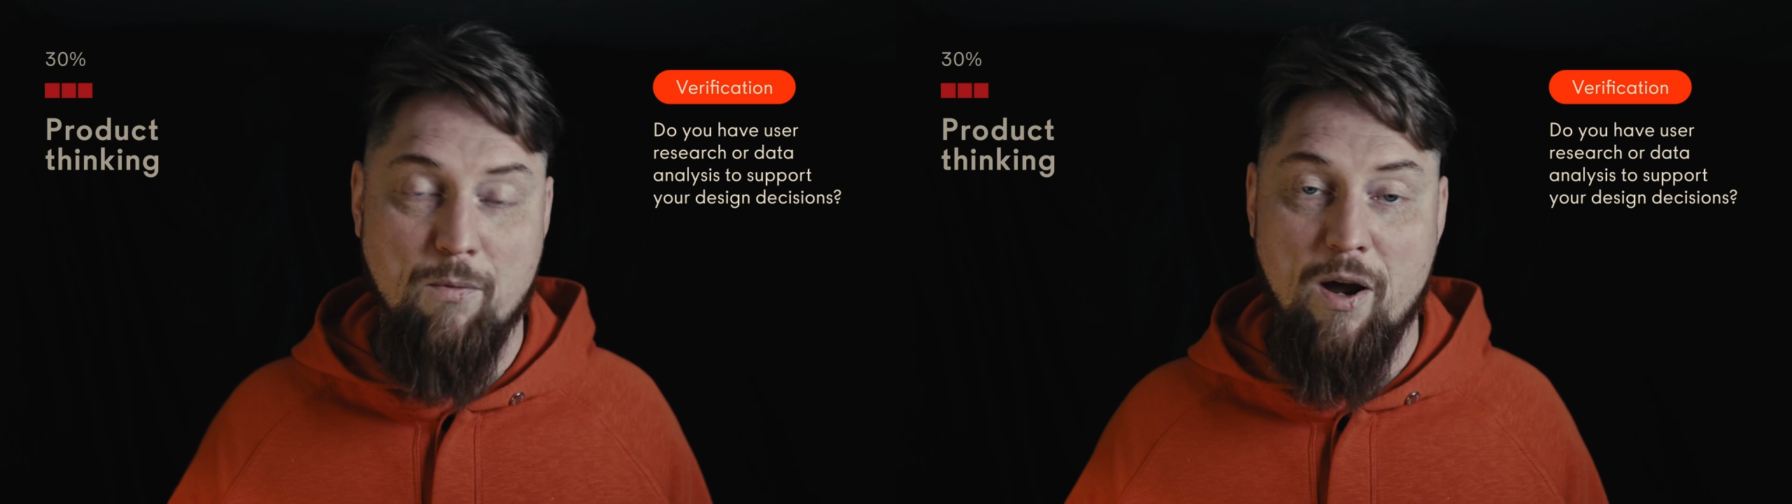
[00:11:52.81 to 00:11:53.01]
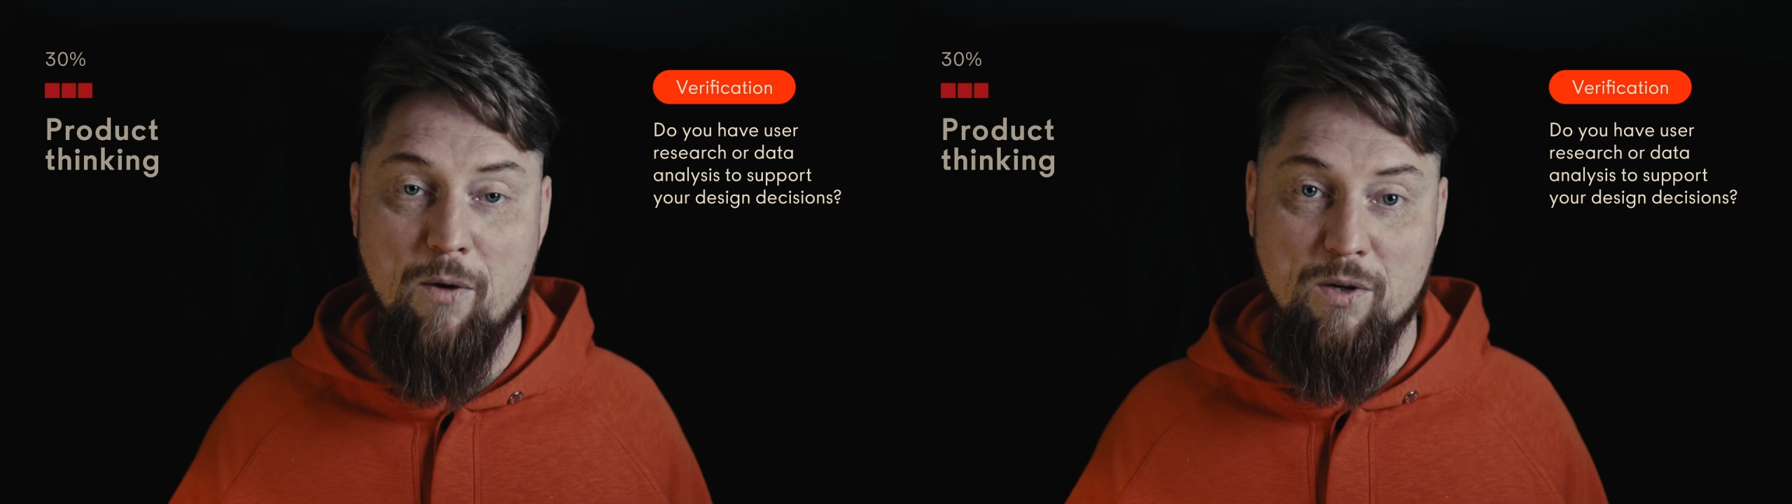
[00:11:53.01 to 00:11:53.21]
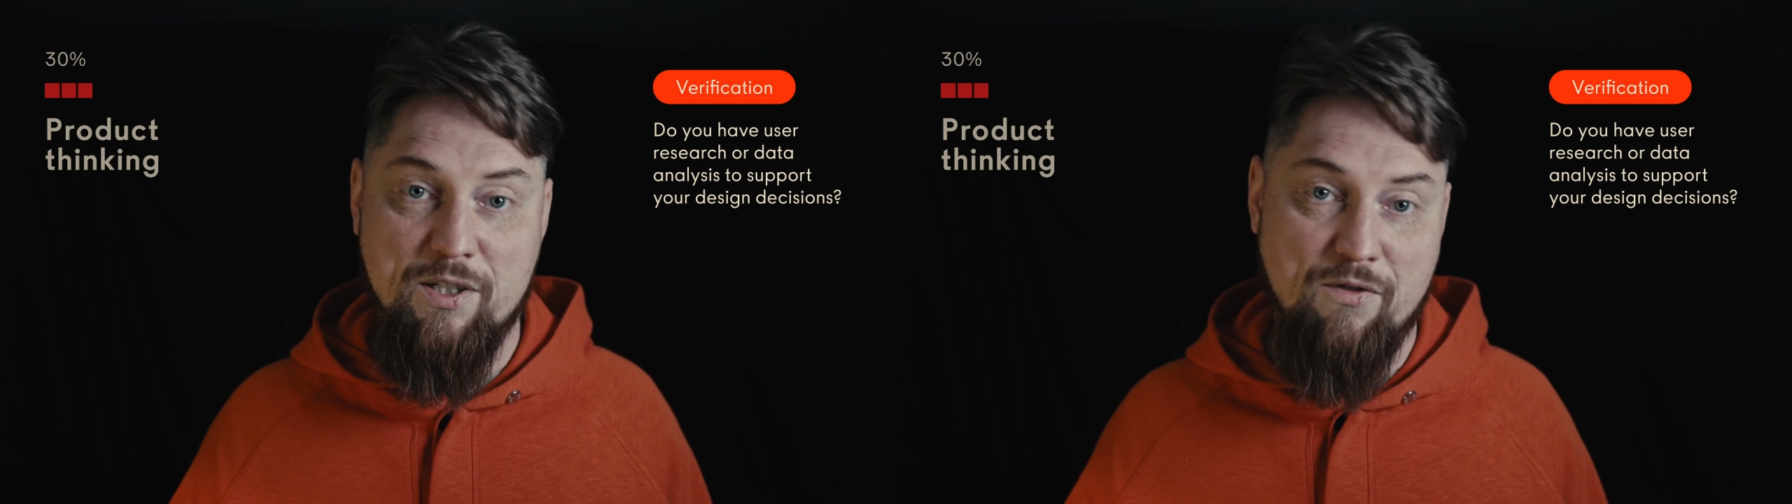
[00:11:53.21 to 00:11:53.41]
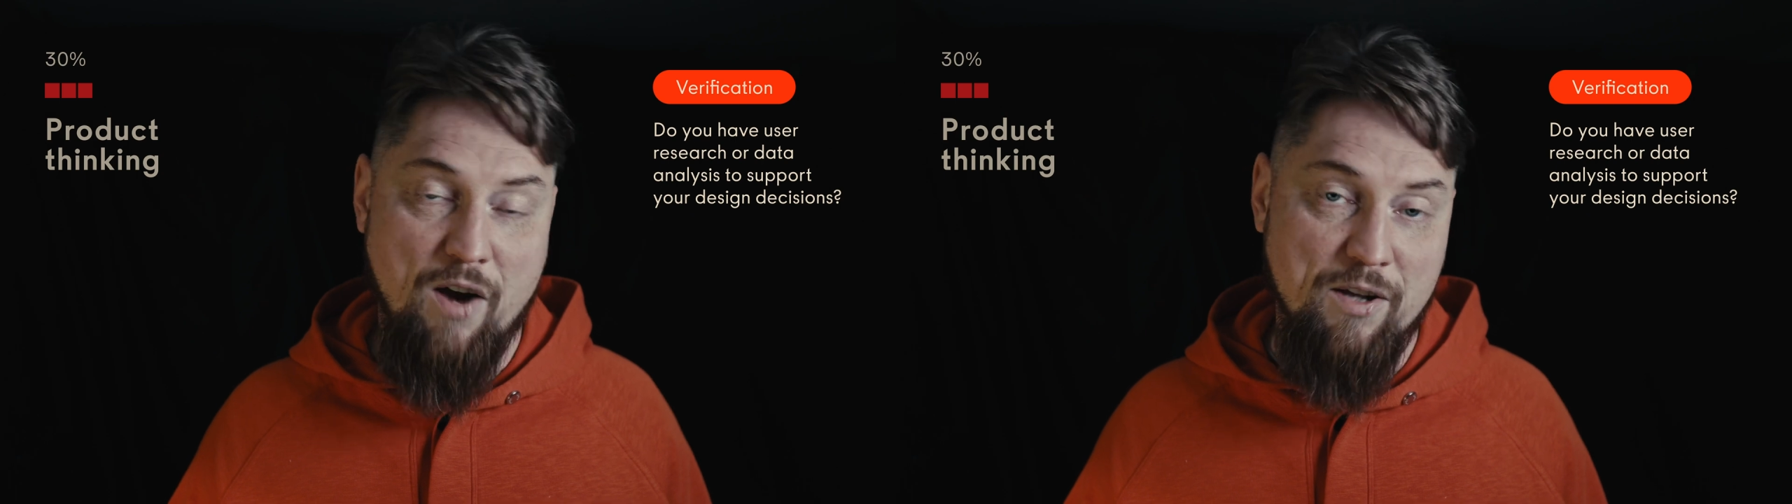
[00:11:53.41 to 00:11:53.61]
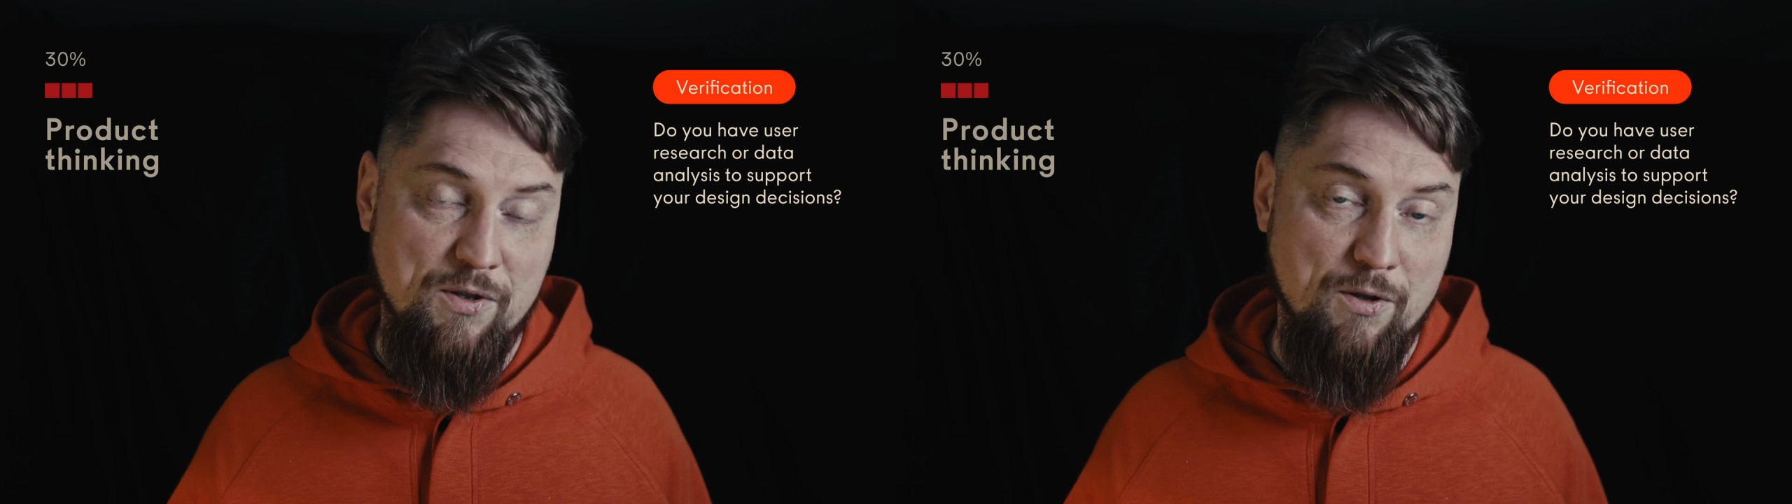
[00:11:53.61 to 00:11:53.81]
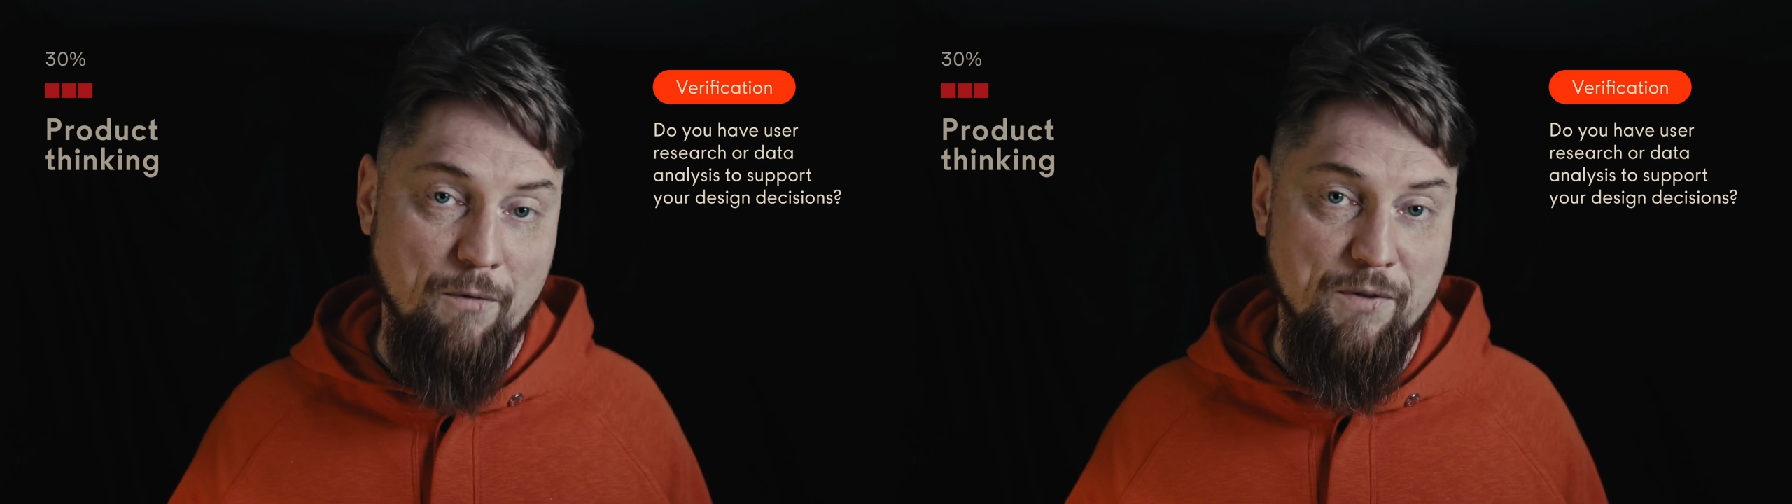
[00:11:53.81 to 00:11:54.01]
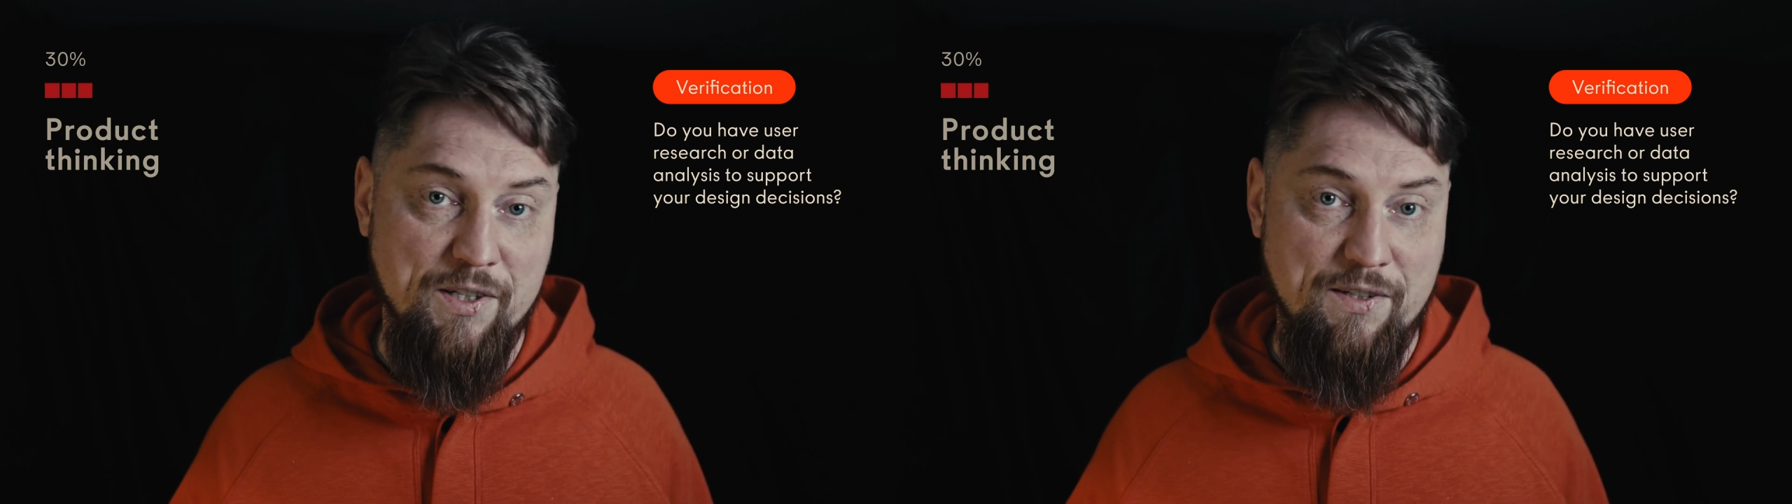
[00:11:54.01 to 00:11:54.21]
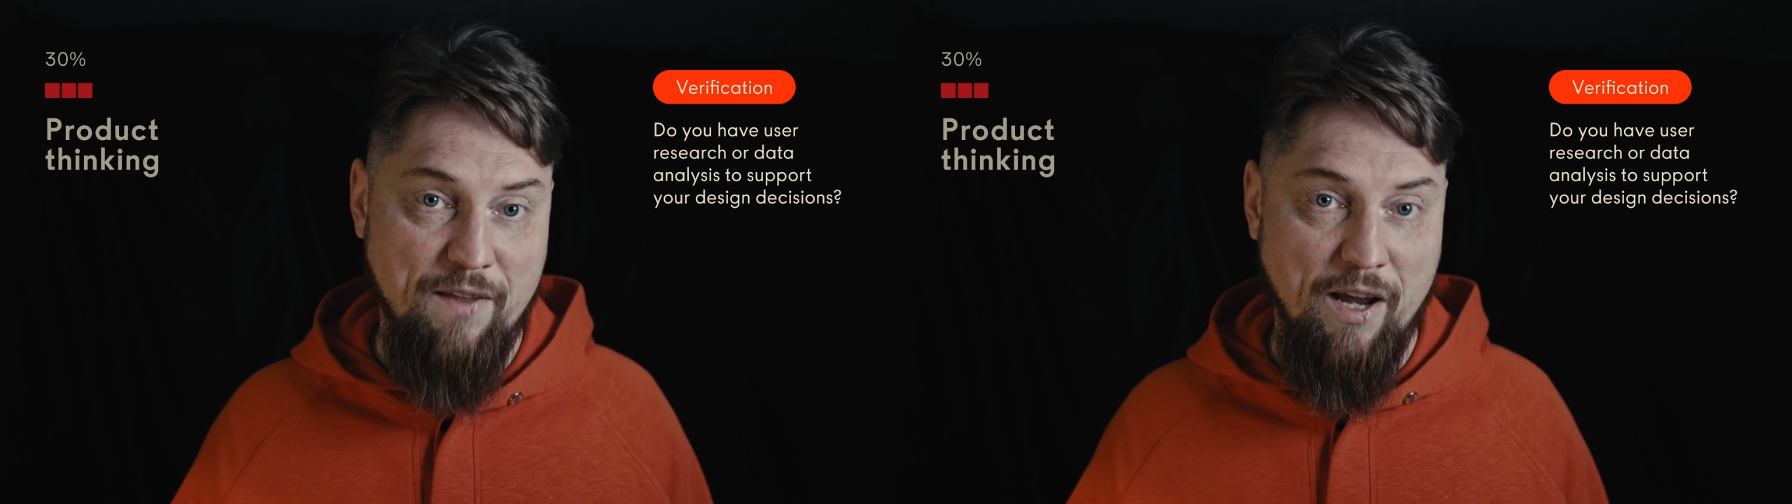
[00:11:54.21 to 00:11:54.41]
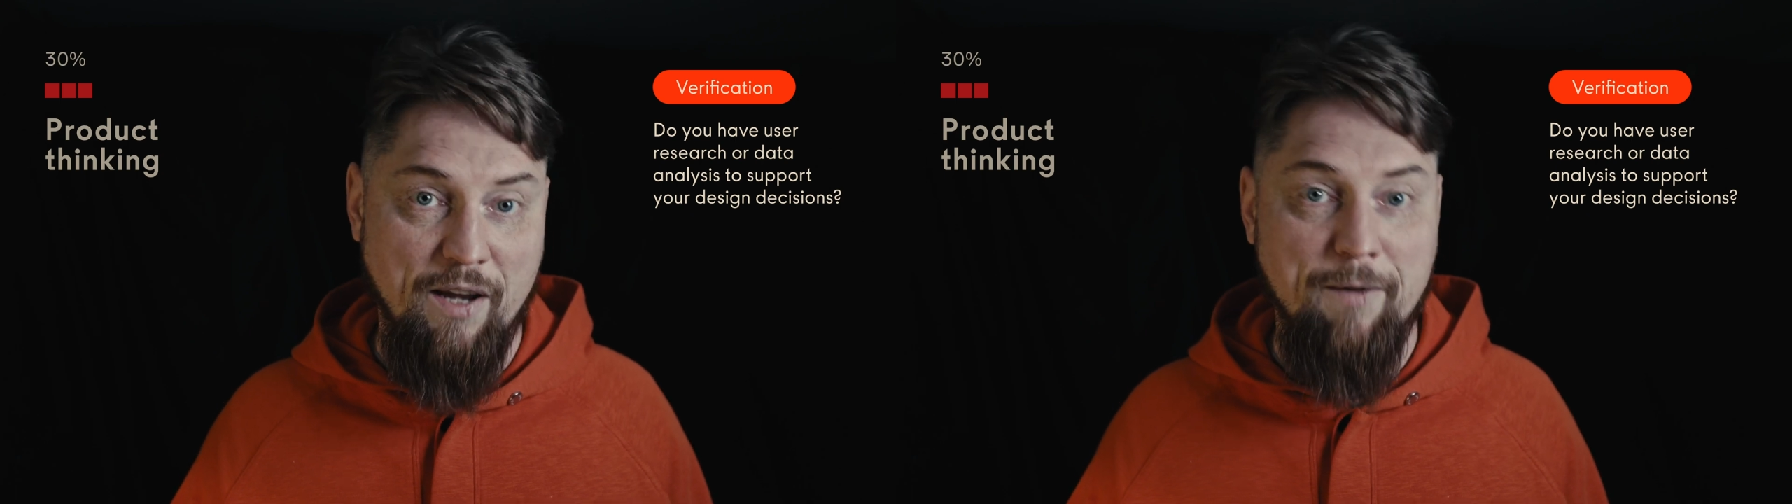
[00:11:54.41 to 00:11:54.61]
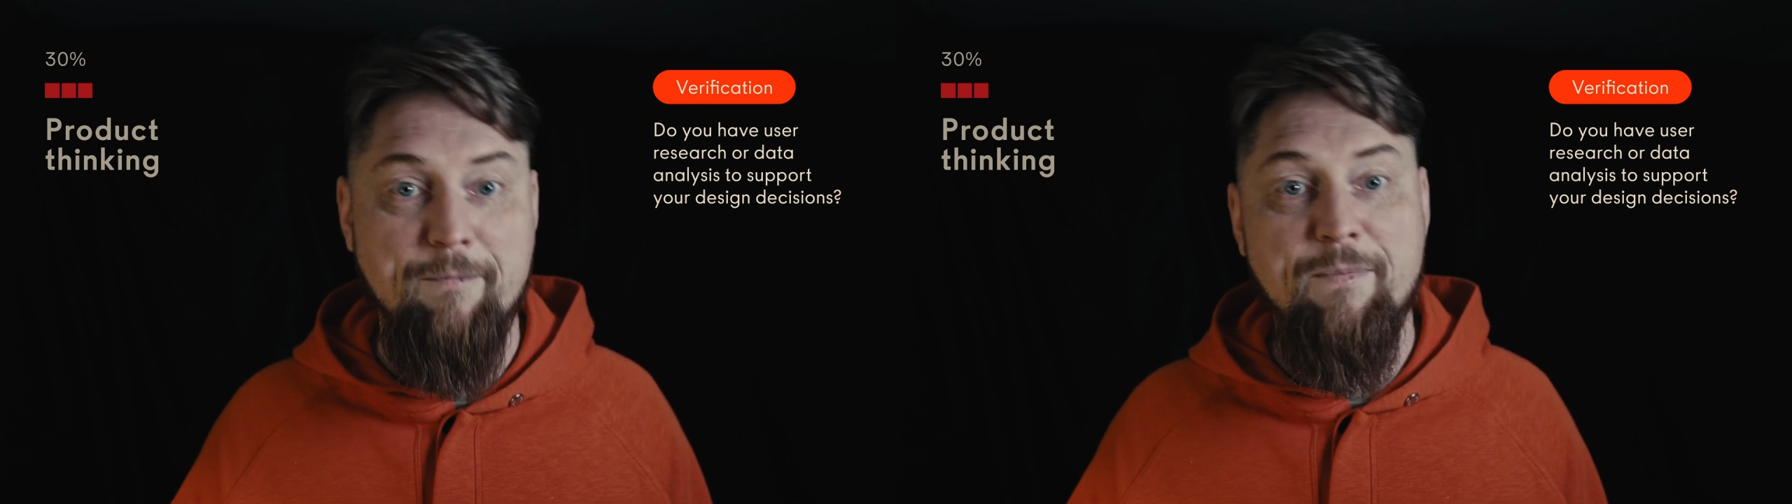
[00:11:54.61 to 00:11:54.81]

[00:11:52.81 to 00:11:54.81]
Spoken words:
why you were trying to solve this thing.